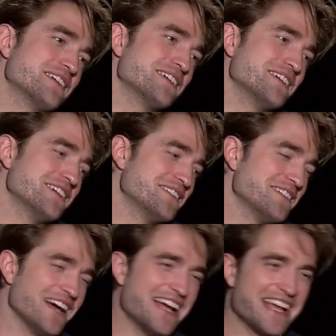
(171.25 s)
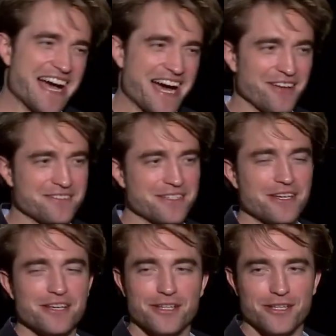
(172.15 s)
the lighthouse
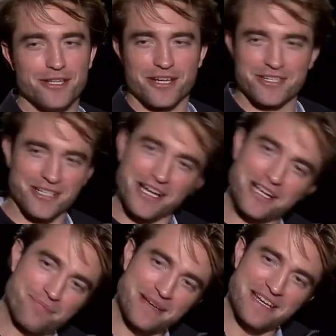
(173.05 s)
looks like a